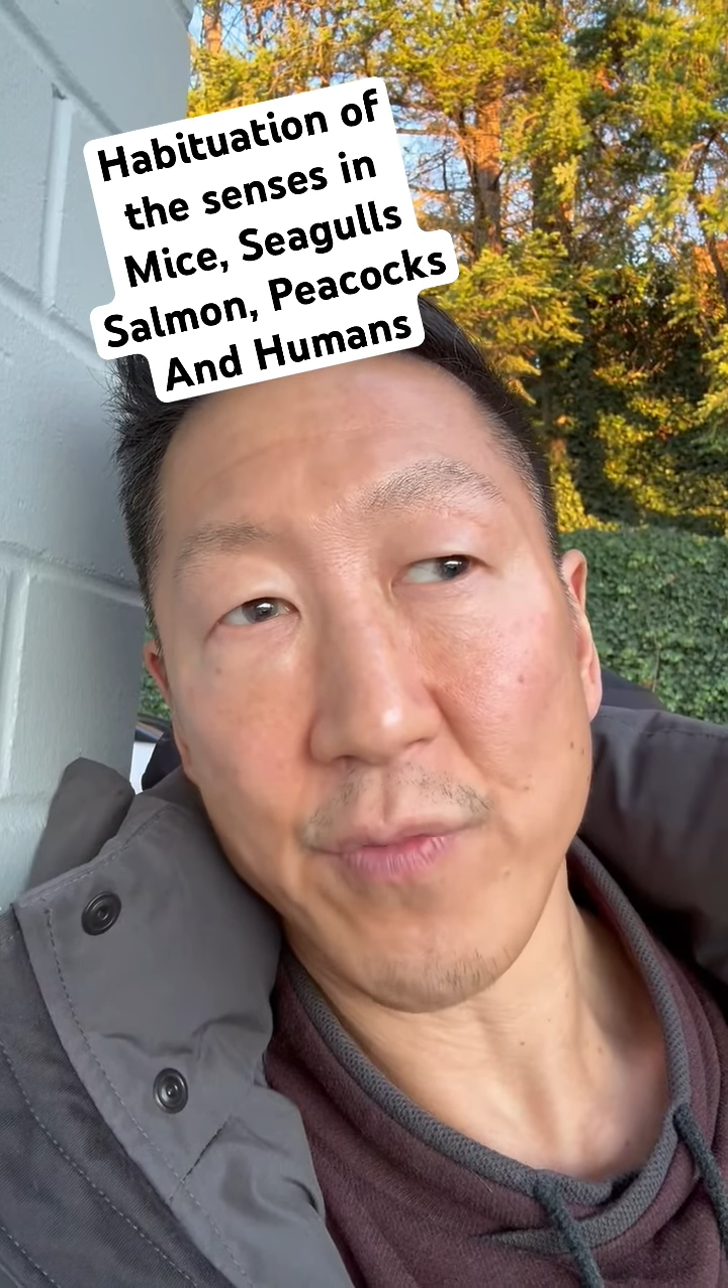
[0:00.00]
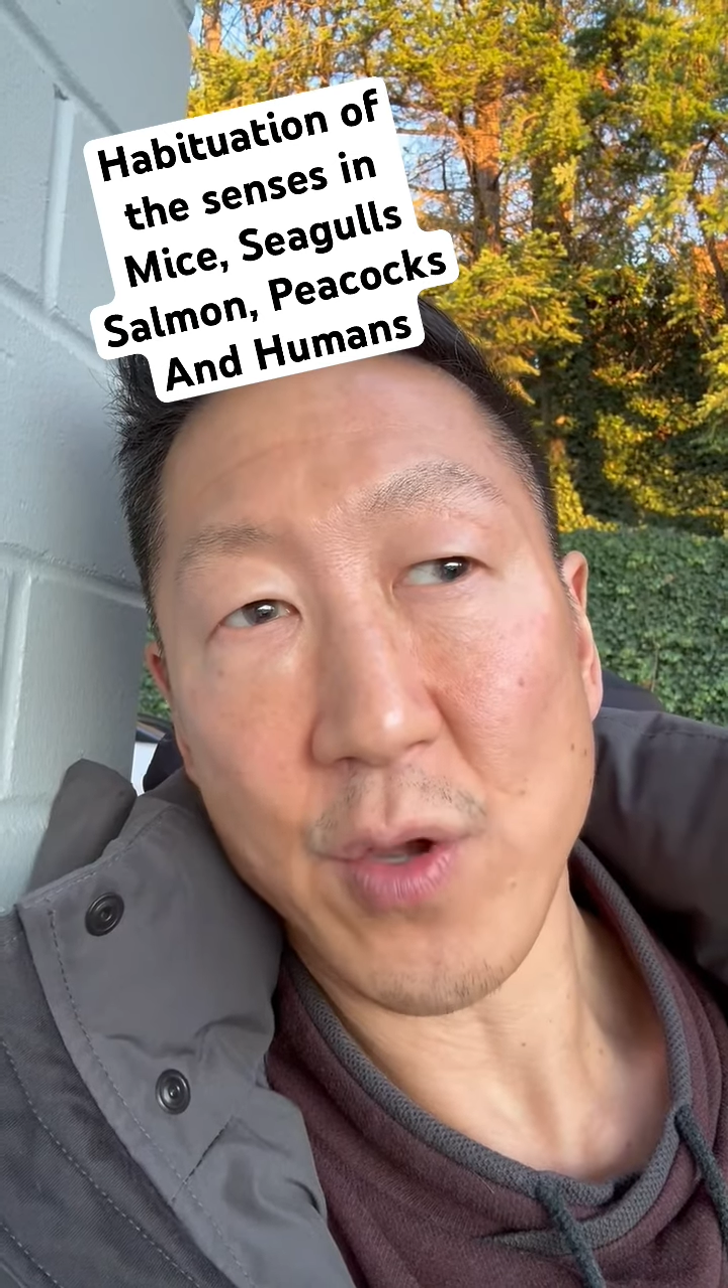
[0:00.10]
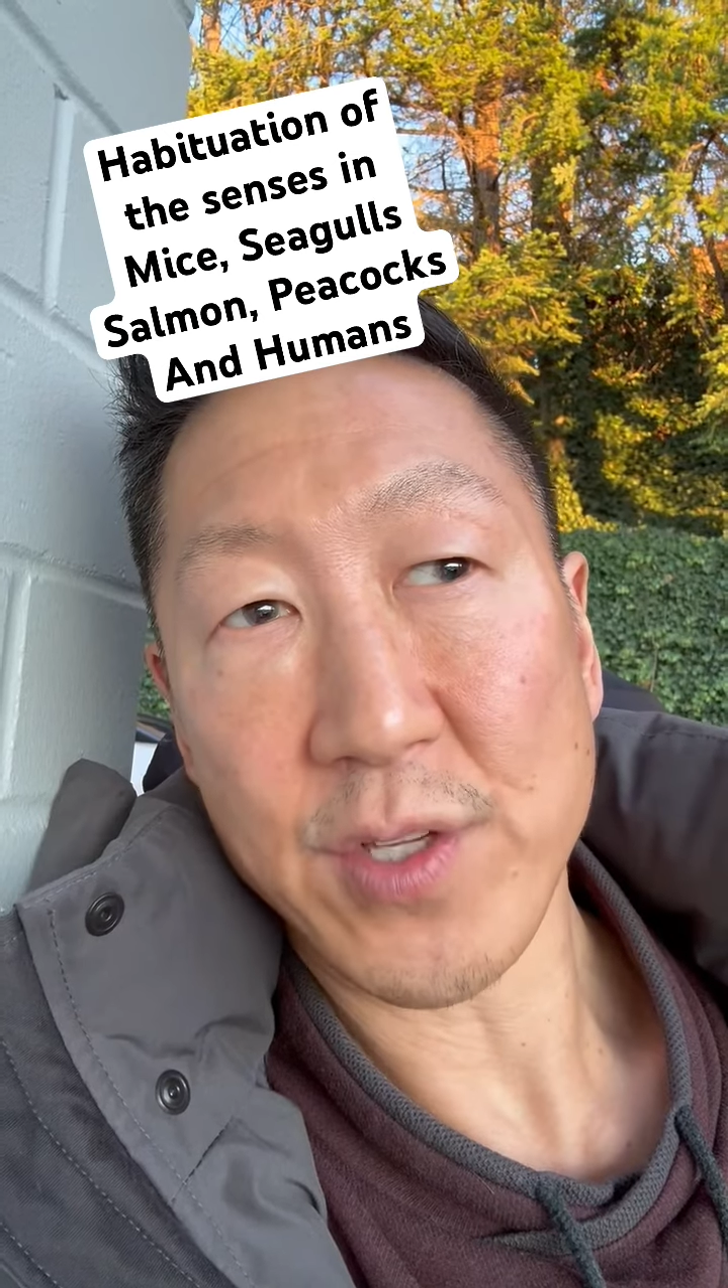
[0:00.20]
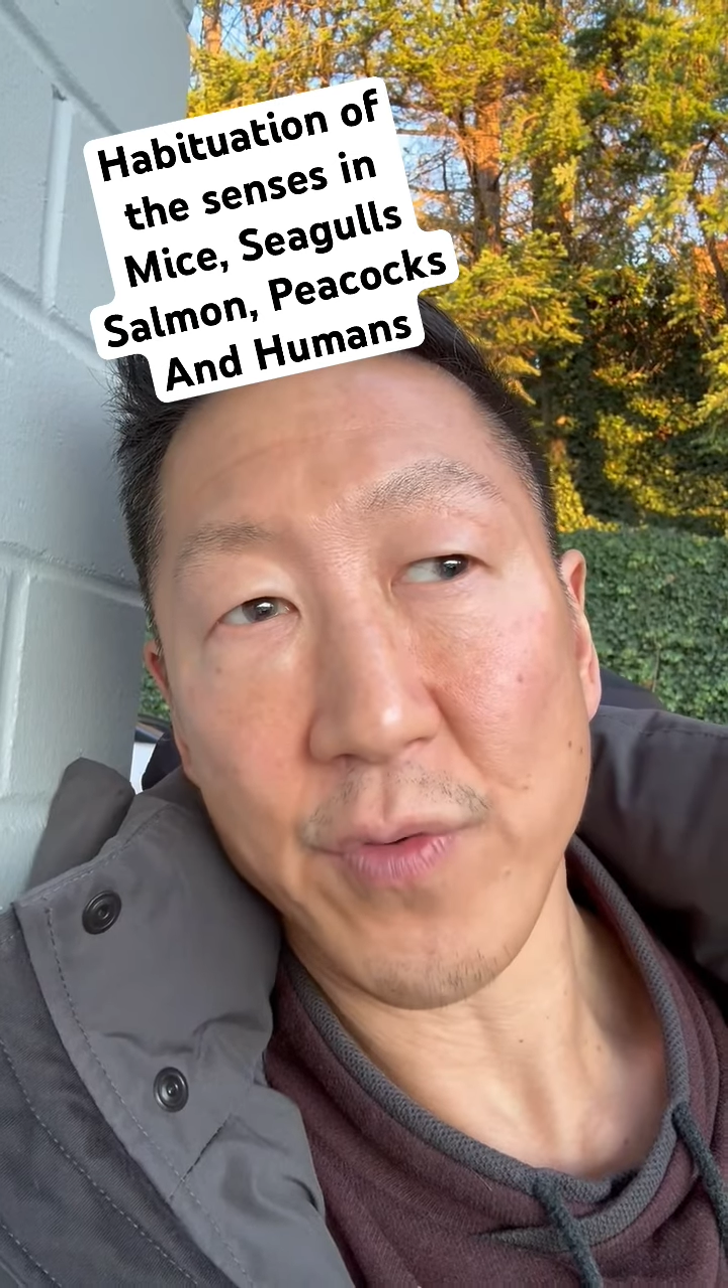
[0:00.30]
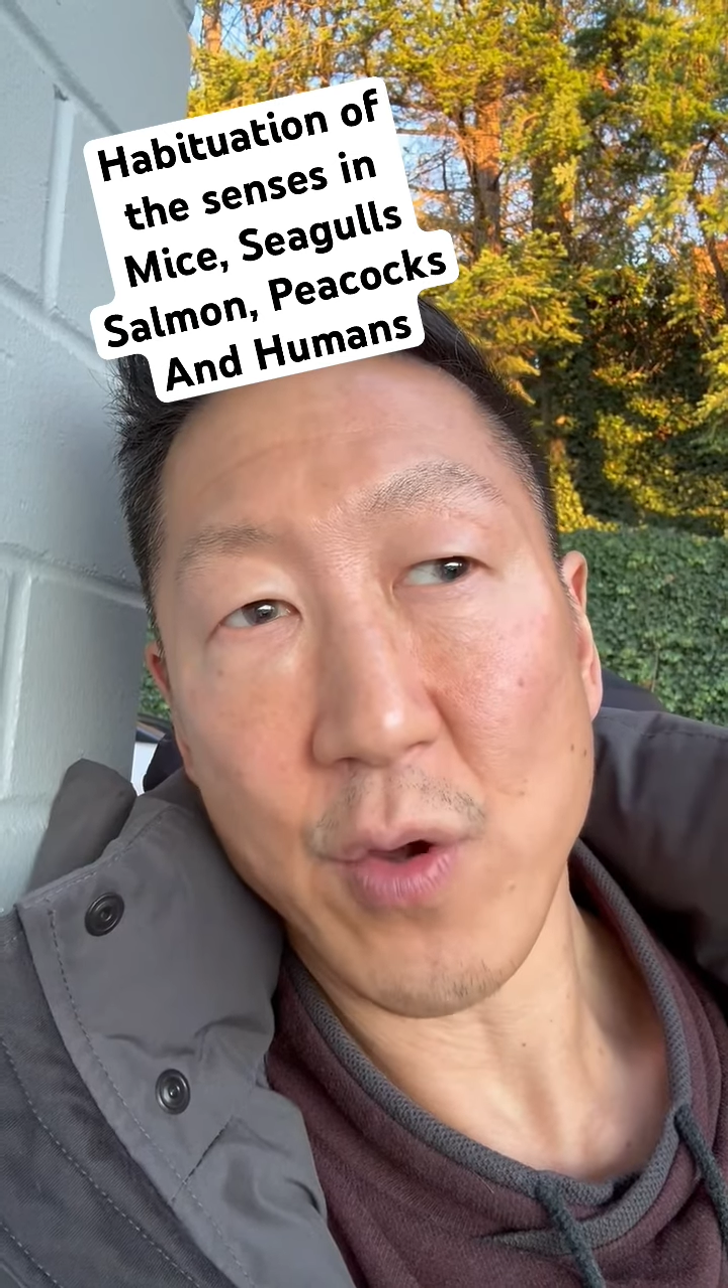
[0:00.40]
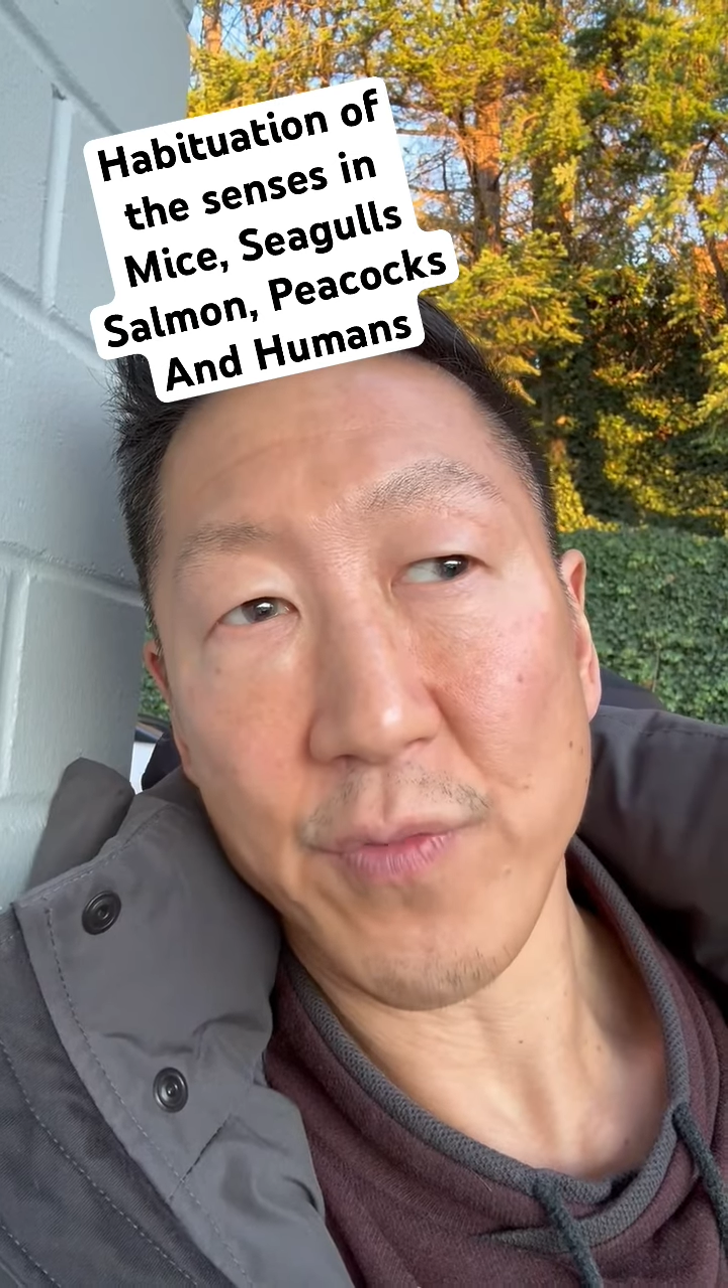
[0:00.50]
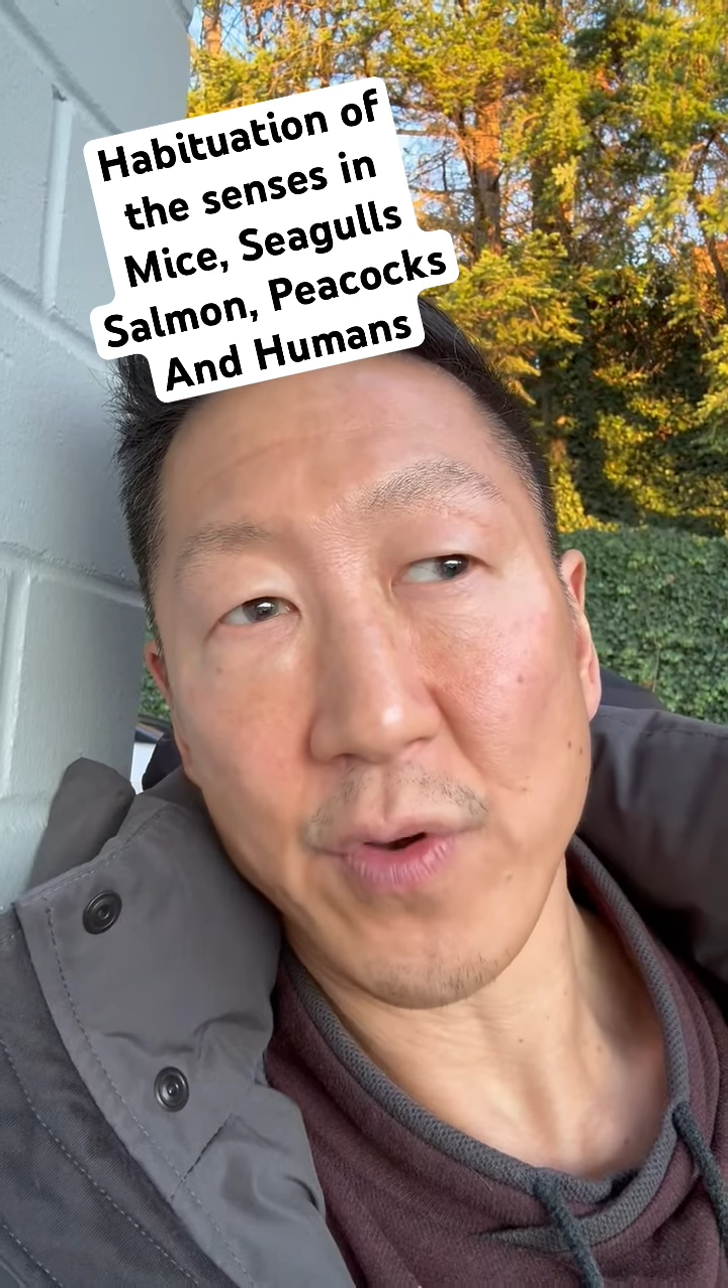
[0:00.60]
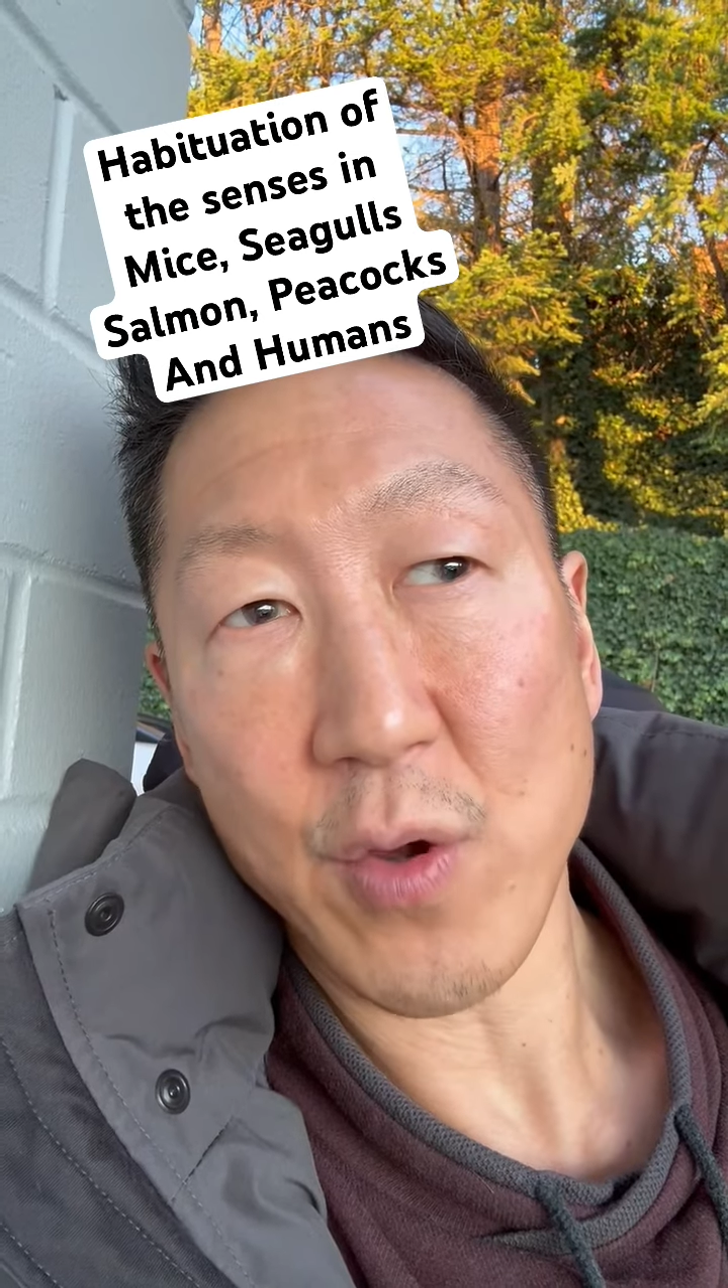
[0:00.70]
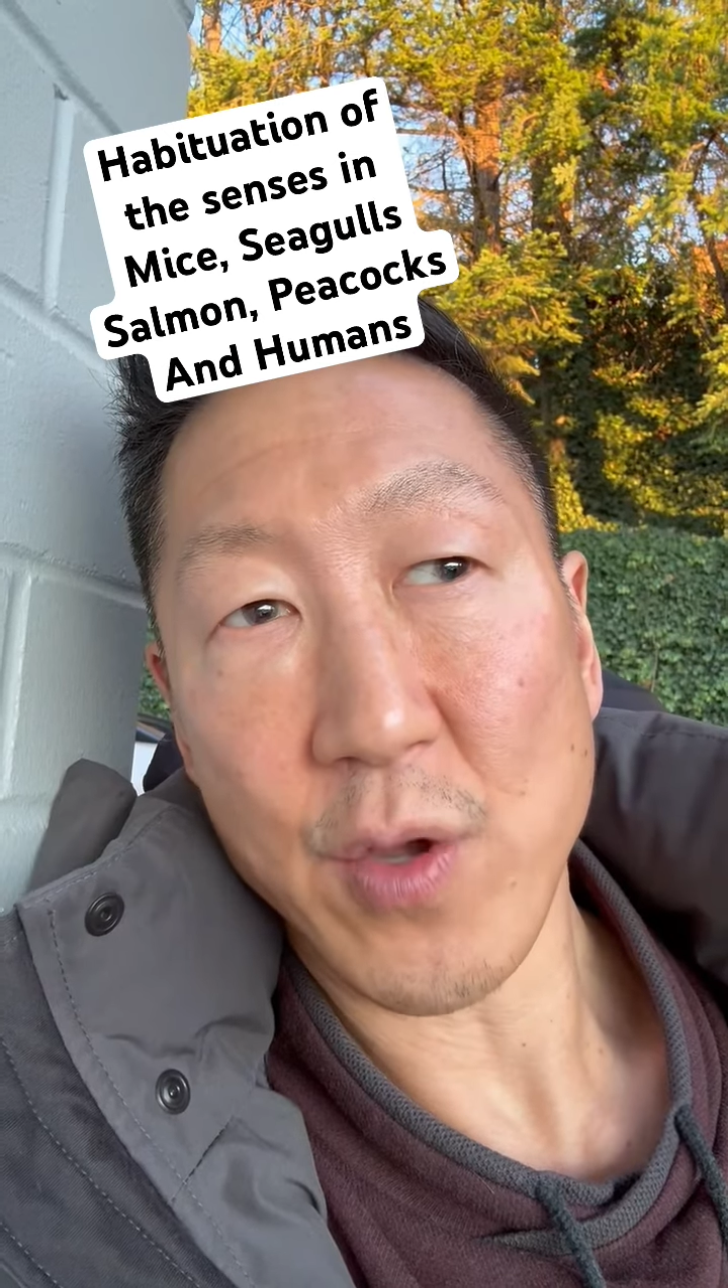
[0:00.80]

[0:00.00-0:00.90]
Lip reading: interpret